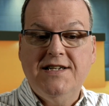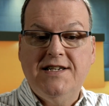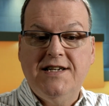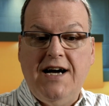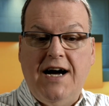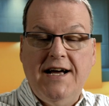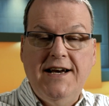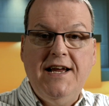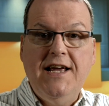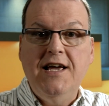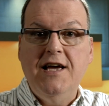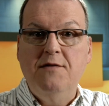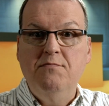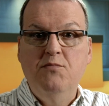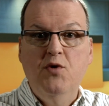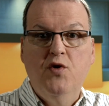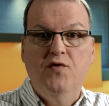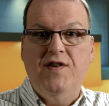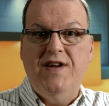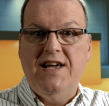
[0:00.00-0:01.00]
cutting and
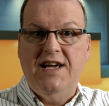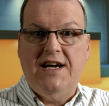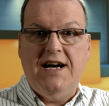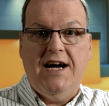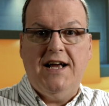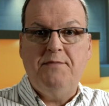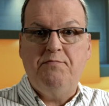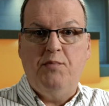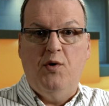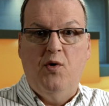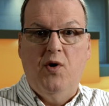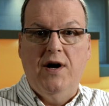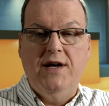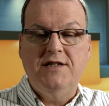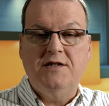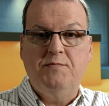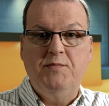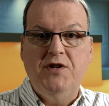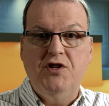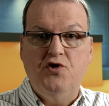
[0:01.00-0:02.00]
moving cut
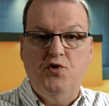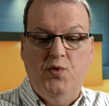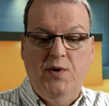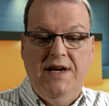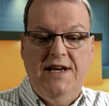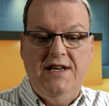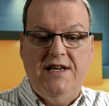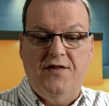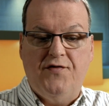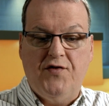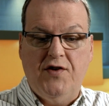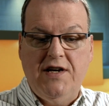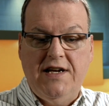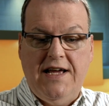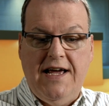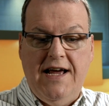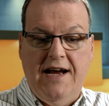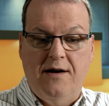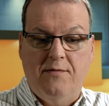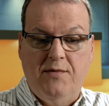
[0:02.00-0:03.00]
points between different
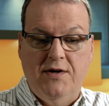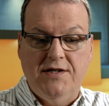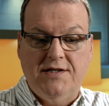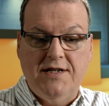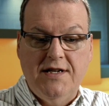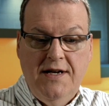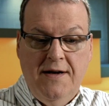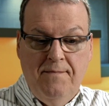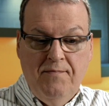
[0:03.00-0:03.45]
cameras.